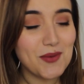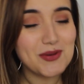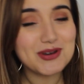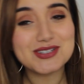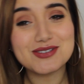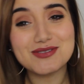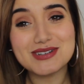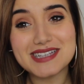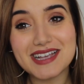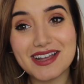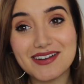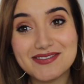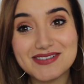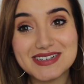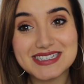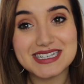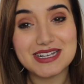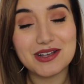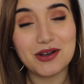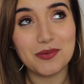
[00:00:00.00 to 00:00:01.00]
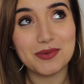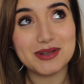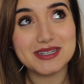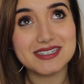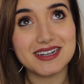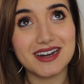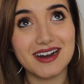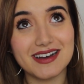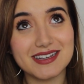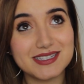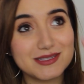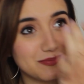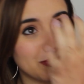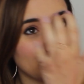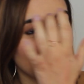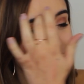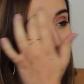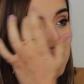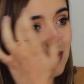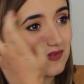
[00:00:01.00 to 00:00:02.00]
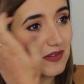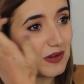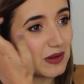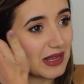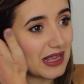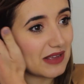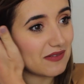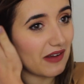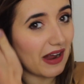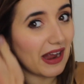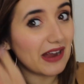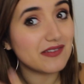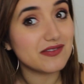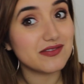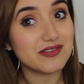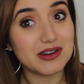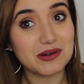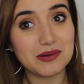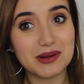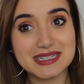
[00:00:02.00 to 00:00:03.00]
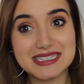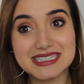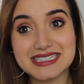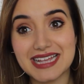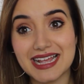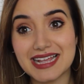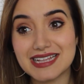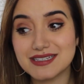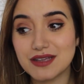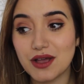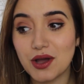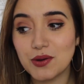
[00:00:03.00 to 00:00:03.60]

Which is always like a risky comment to ask because I feel like if everyone says,